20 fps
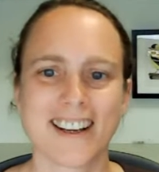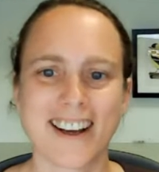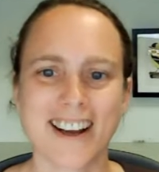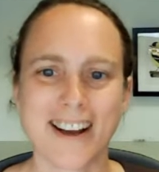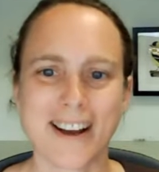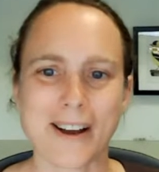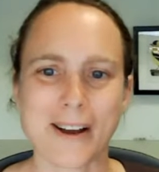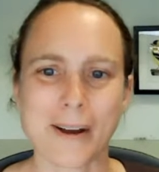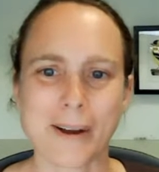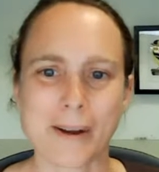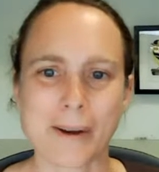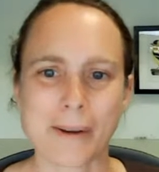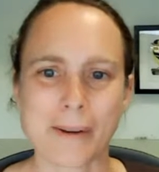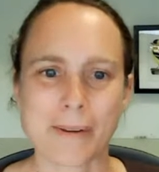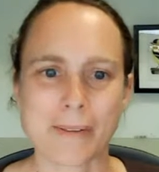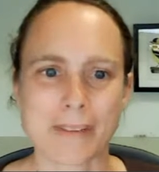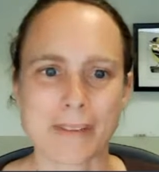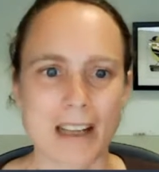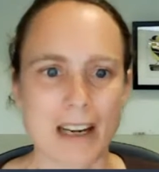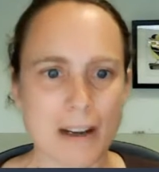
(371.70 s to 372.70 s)

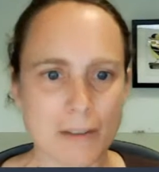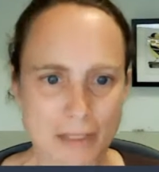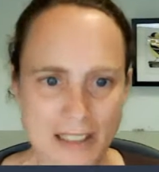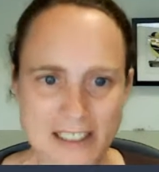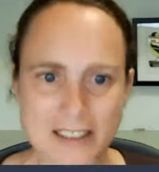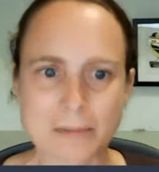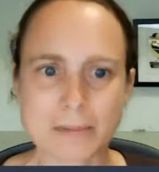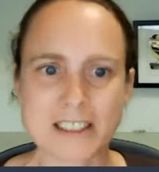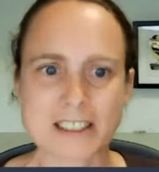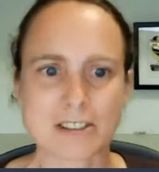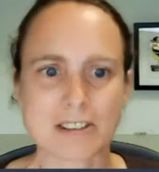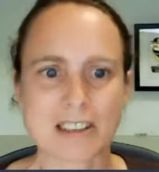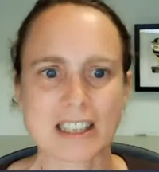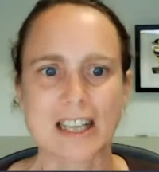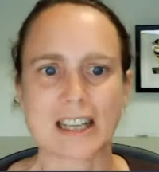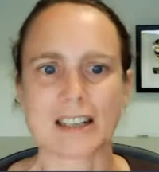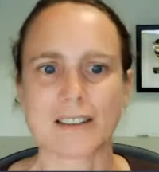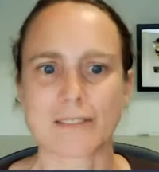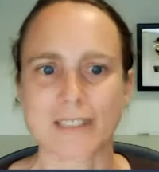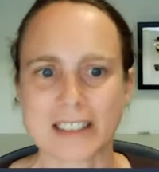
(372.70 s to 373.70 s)
And I went to
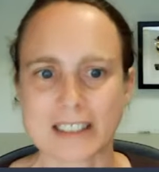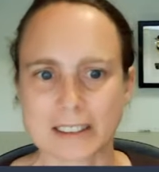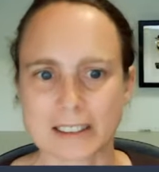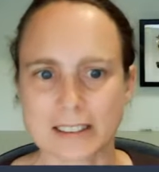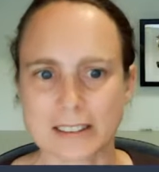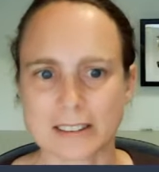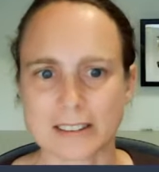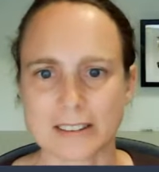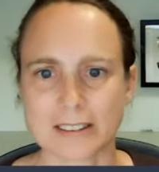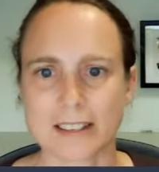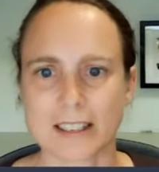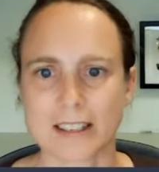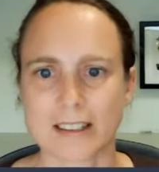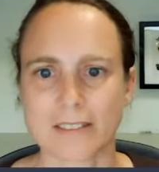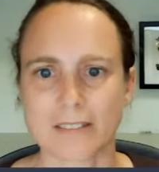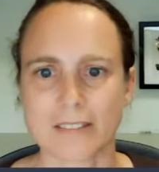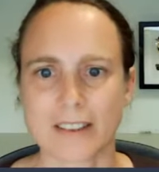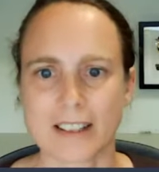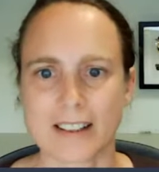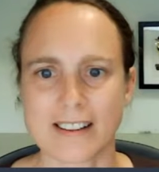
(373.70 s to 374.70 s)
Michoacan and went to
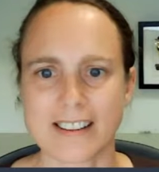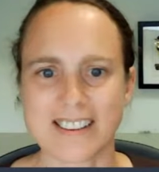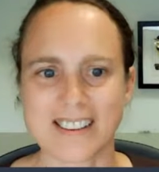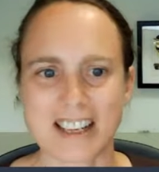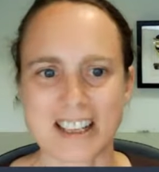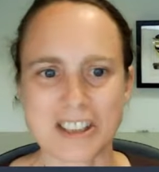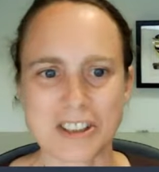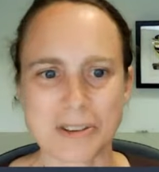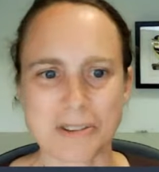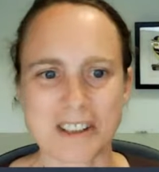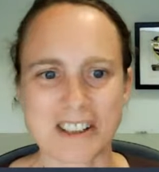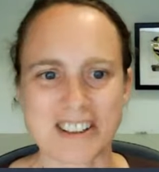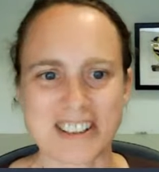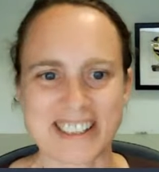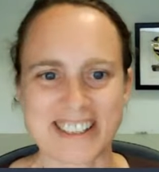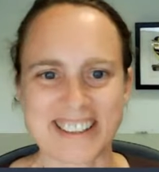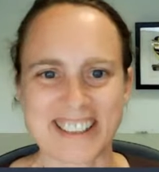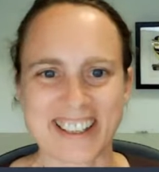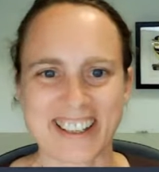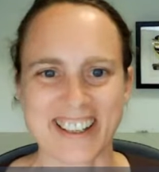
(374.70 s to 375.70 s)
one of the
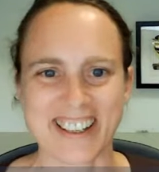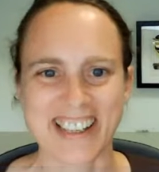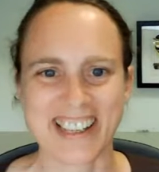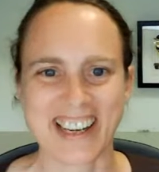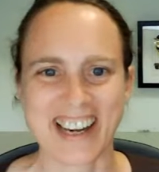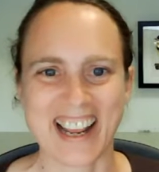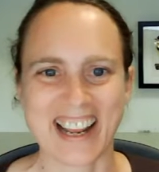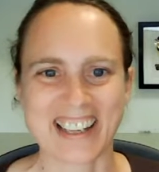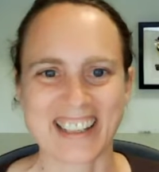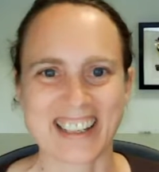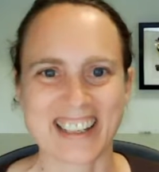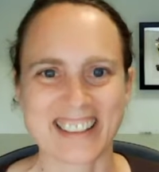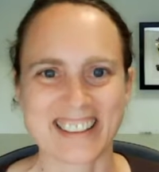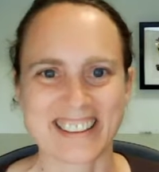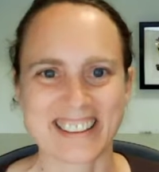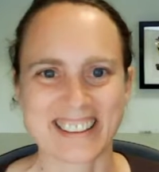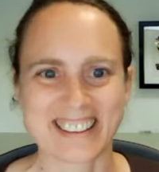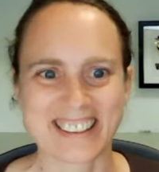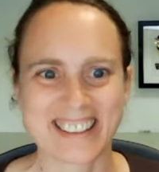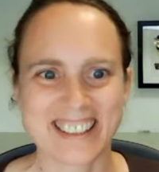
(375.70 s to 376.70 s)
sanctuaries there and got
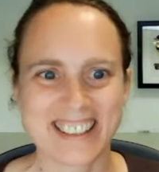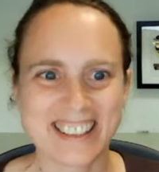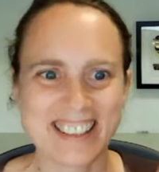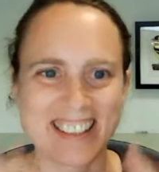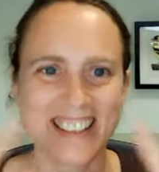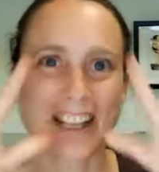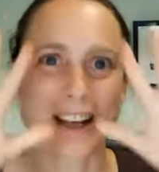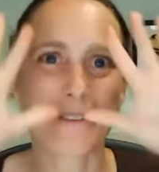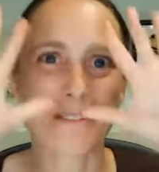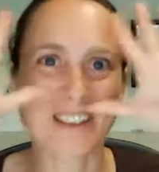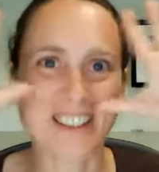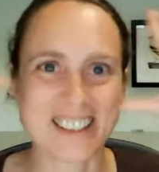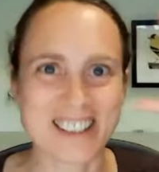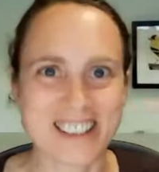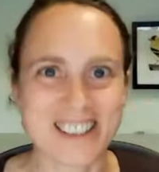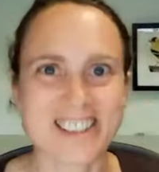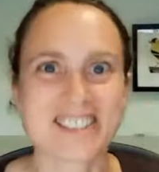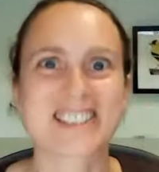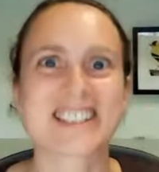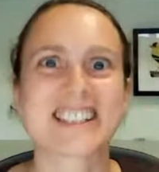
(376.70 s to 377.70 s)
to see them on
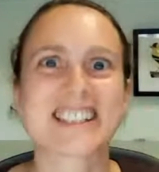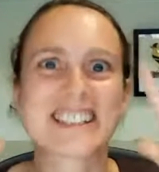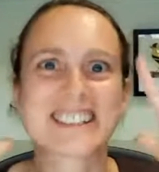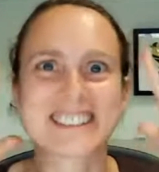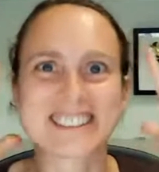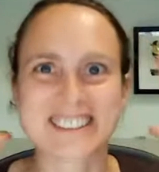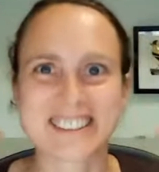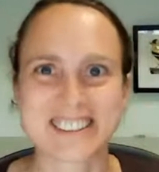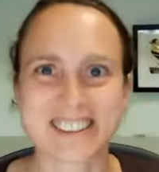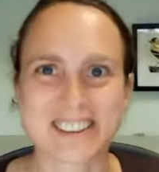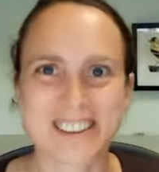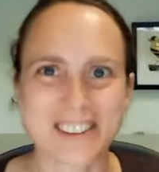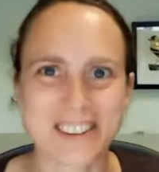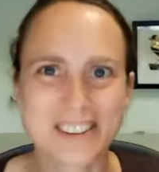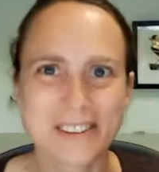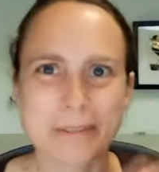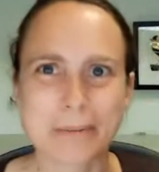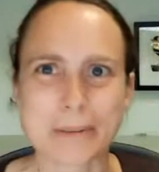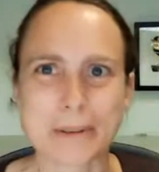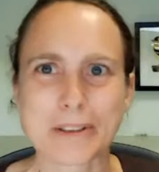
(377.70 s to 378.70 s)
the trees.
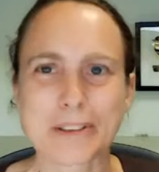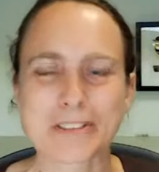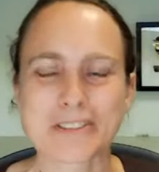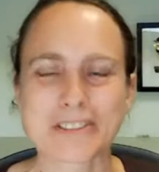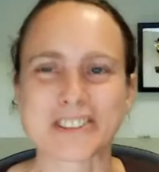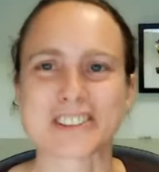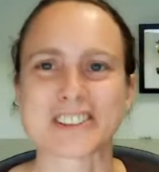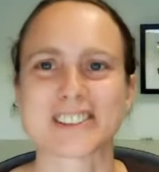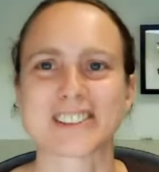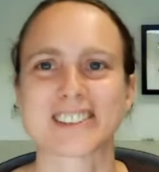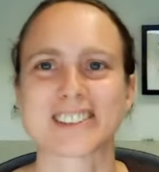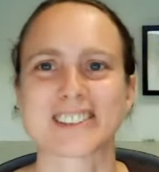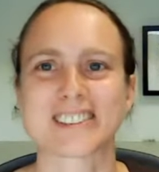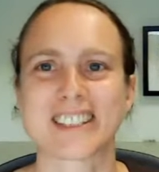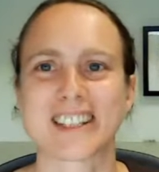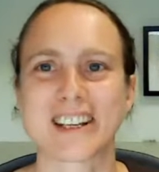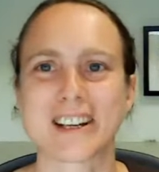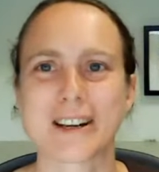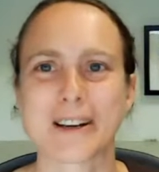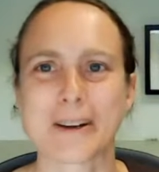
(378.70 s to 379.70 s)
So beautiful.
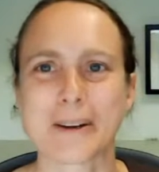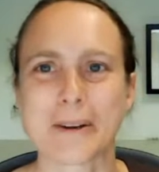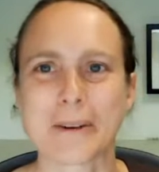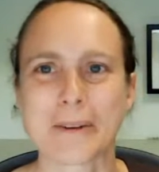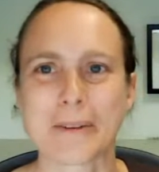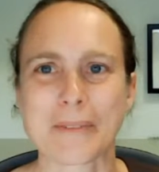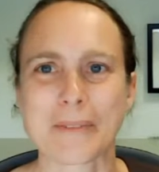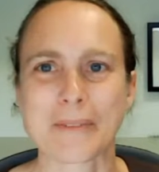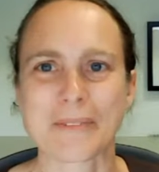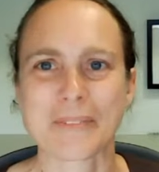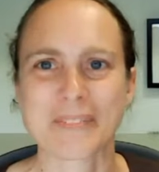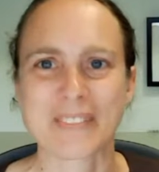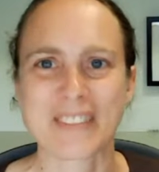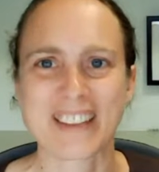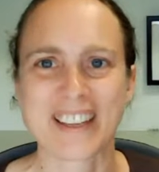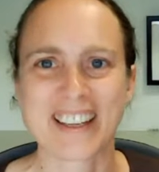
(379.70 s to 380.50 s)
And